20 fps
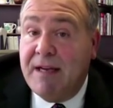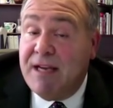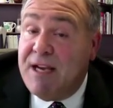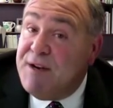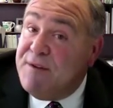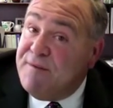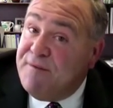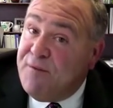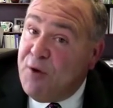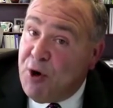
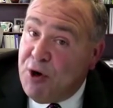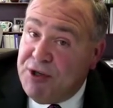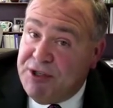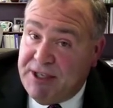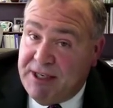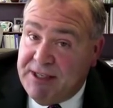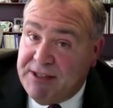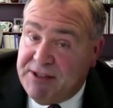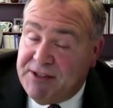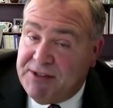
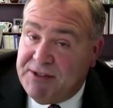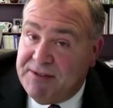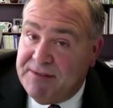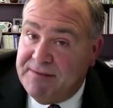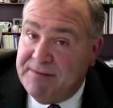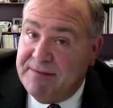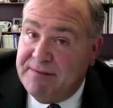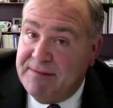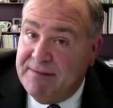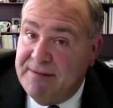convergence,
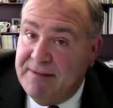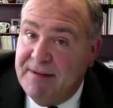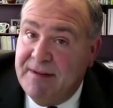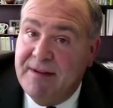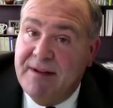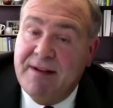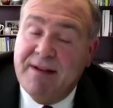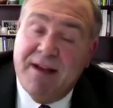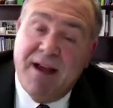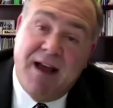
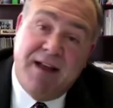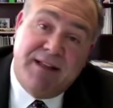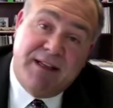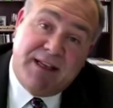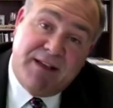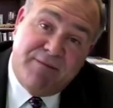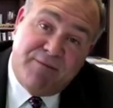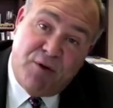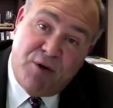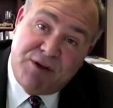the
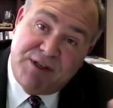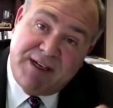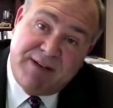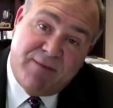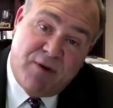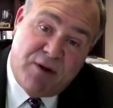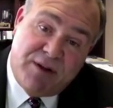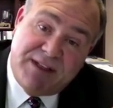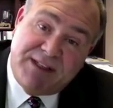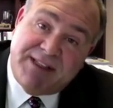converging
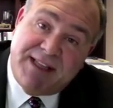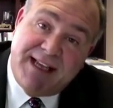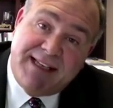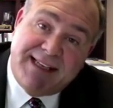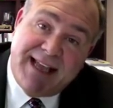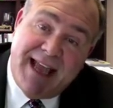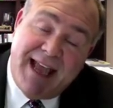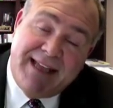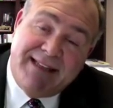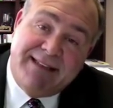of all these
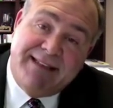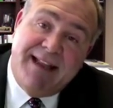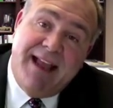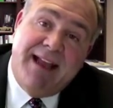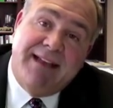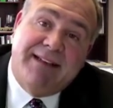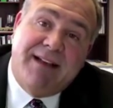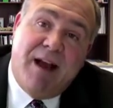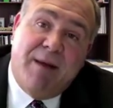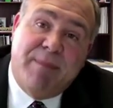things,
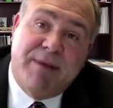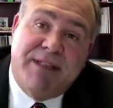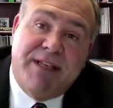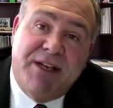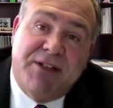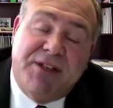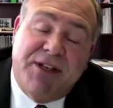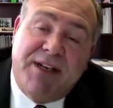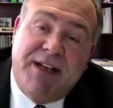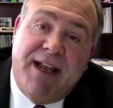and
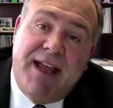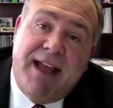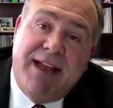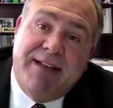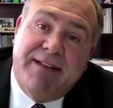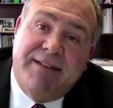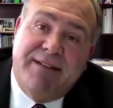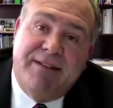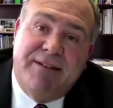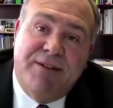competition.
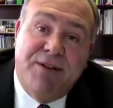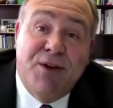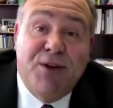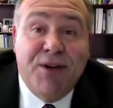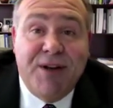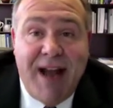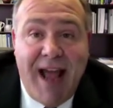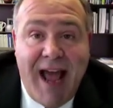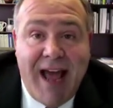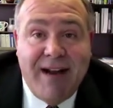And you
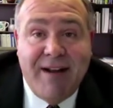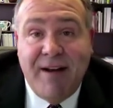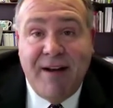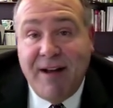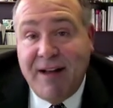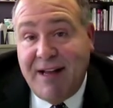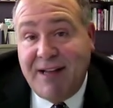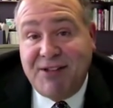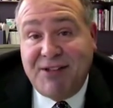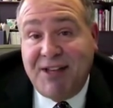could add
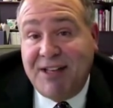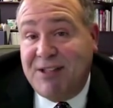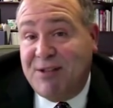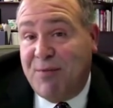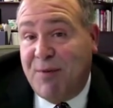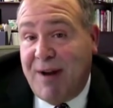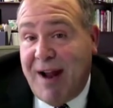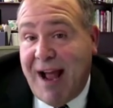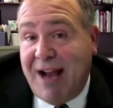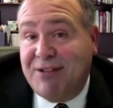a
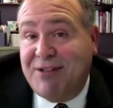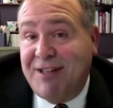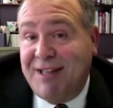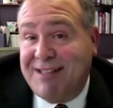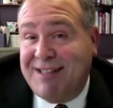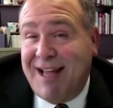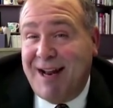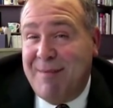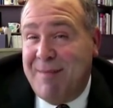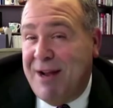6th one actually
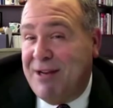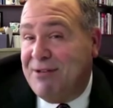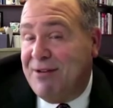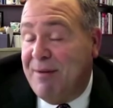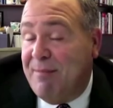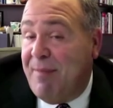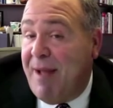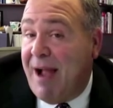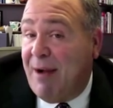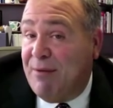that's got a
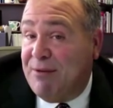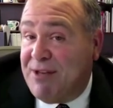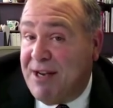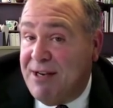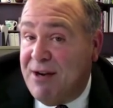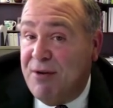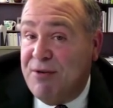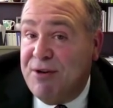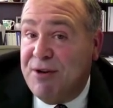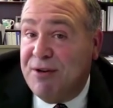major impact, which
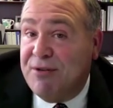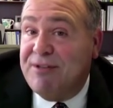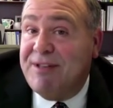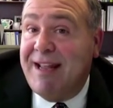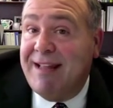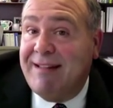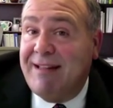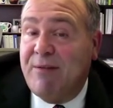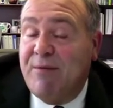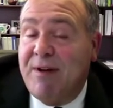I know you're
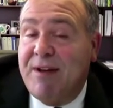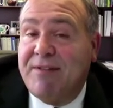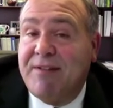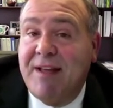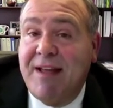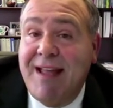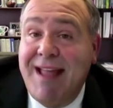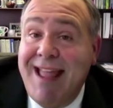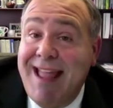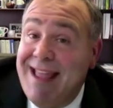dealing
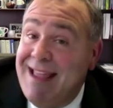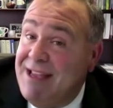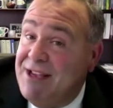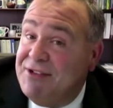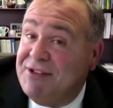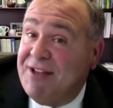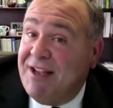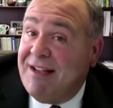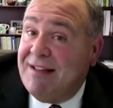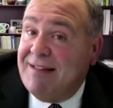with,
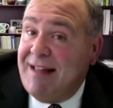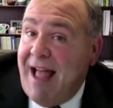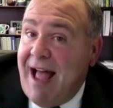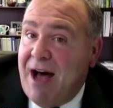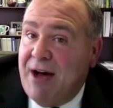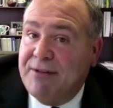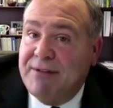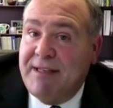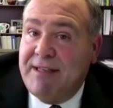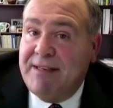is the
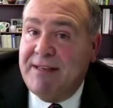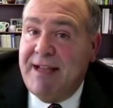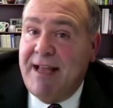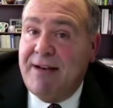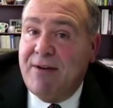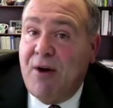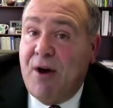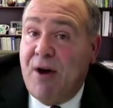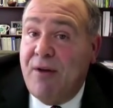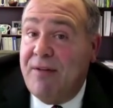cloud
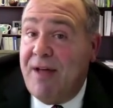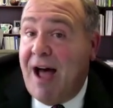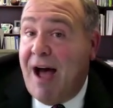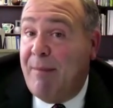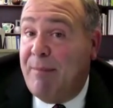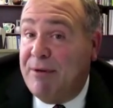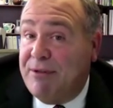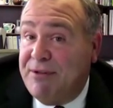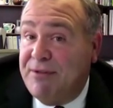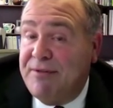and all the
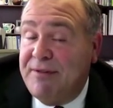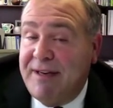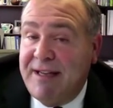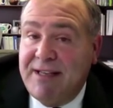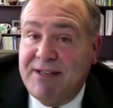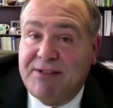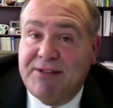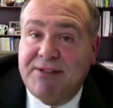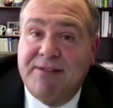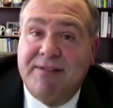
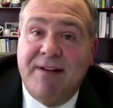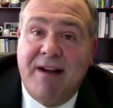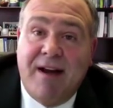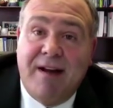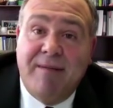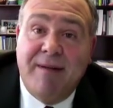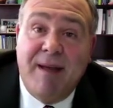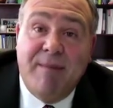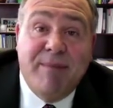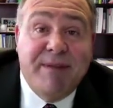opportunities
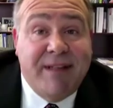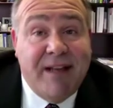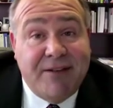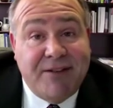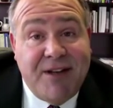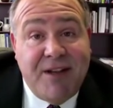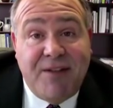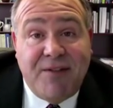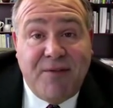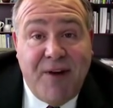and
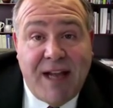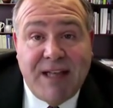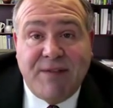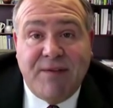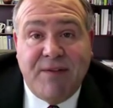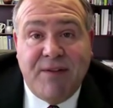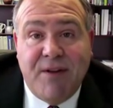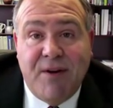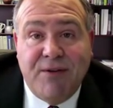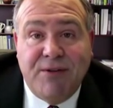potentially
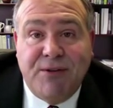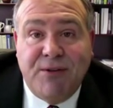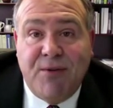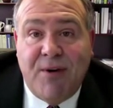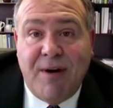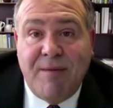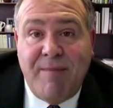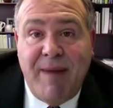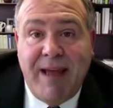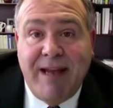threats for those who
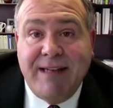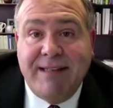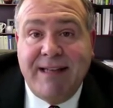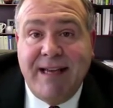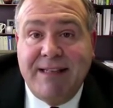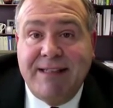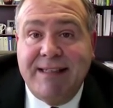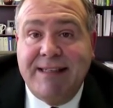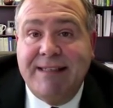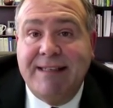aren't paying
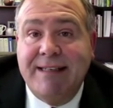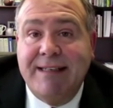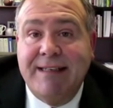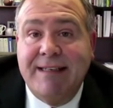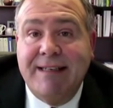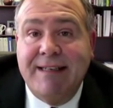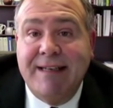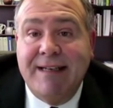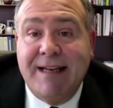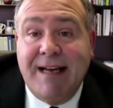attention
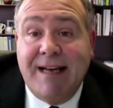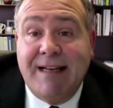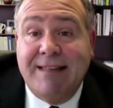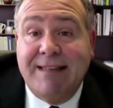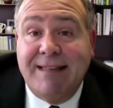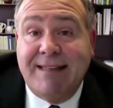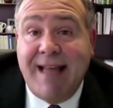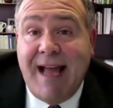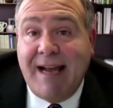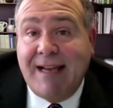
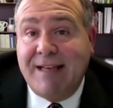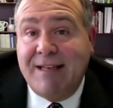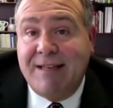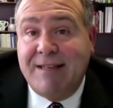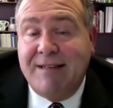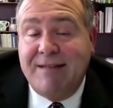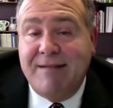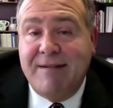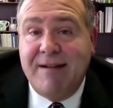that could